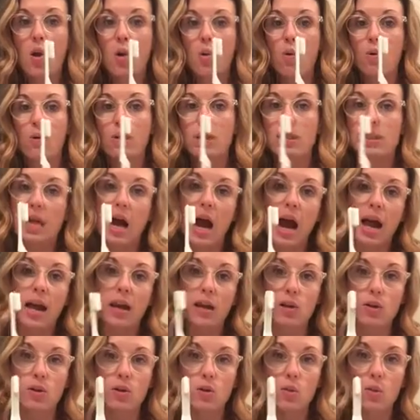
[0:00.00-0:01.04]
or the
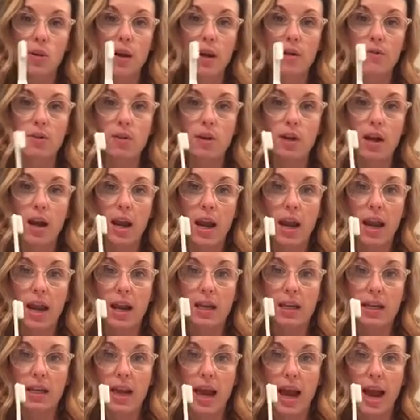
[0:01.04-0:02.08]
tile or whatever,
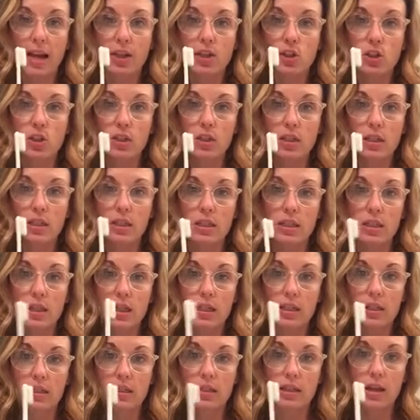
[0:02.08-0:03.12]
and it actually
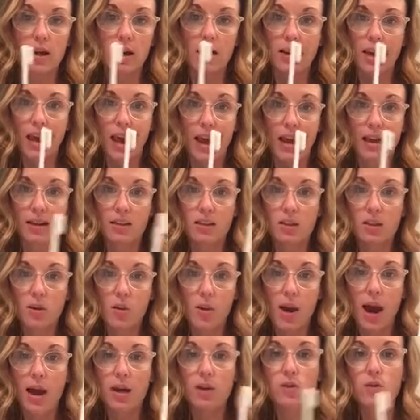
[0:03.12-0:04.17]
sticks again.
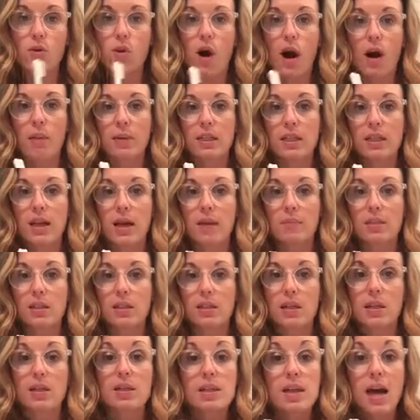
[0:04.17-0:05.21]
So I don't know how many times
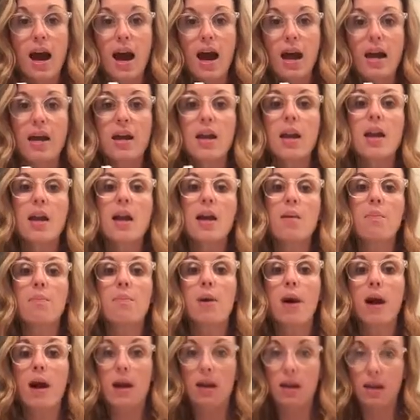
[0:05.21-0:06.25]
it does that,
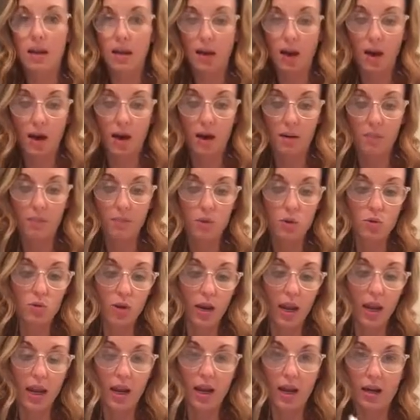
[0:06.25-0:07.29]
but you
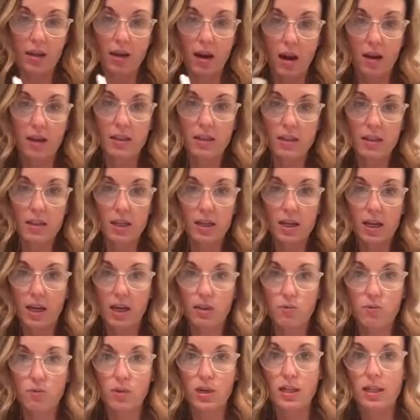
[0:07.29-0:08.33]
can unstick it
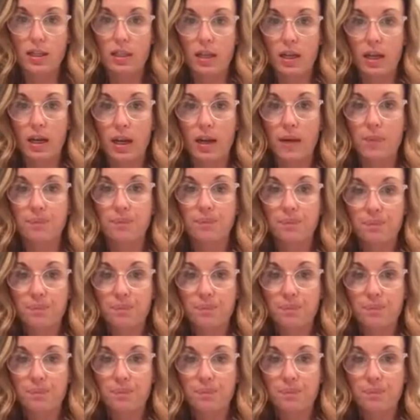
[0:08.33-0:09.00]
and re-stick it.